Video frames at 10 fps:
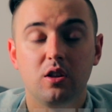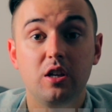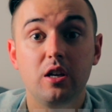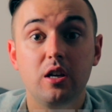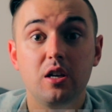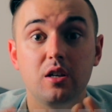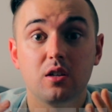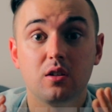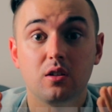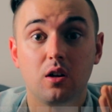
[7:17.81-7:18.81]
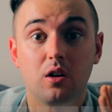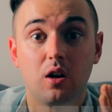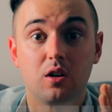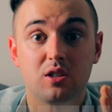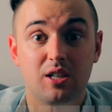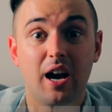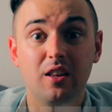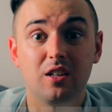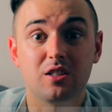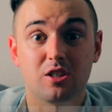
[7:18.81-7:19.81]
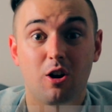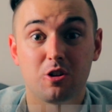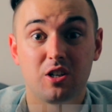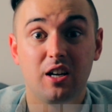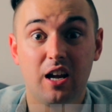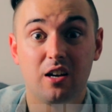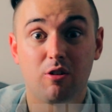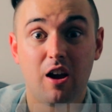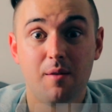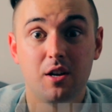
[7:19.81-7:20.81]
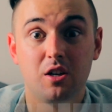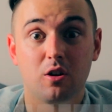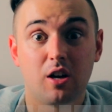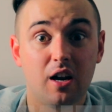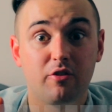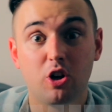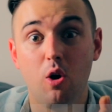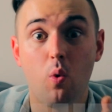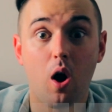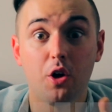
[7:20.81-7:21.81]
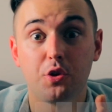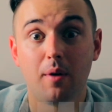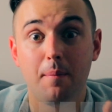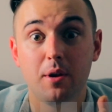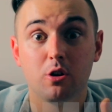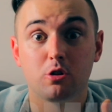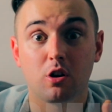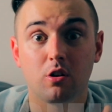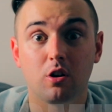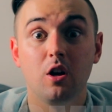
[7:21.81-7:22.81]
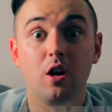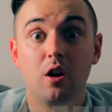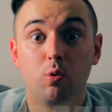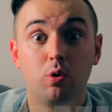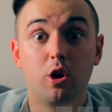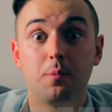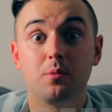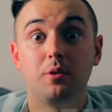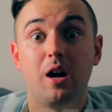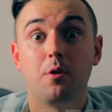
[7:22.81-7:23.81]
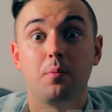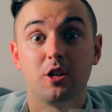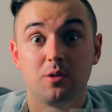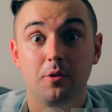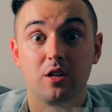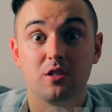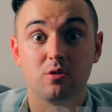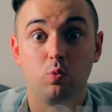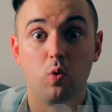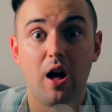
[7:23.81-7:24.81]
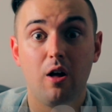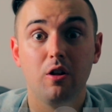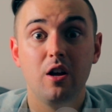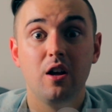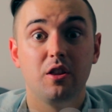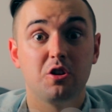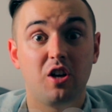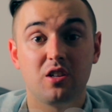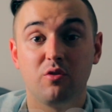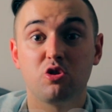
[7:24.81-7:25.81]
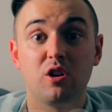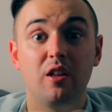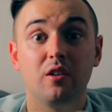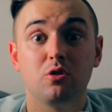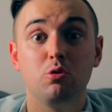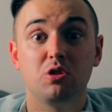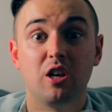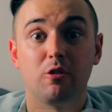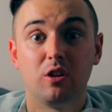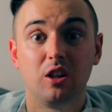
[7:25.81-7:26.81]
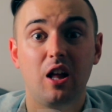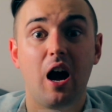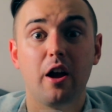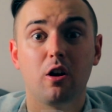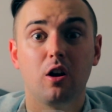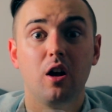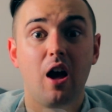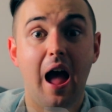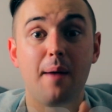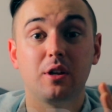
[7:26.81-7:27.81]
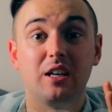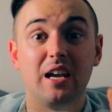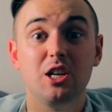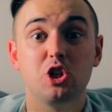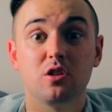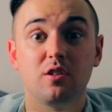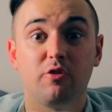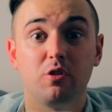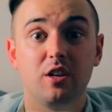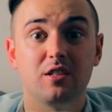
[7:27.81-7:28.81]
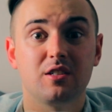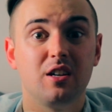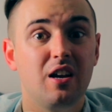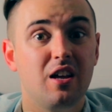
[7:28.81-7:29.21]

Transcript: The silent star sign anagram in here, kind of co-authored by Peter Turner, really opens up a lot of possibilities as well. There's lots of truth teller and liar applications for this.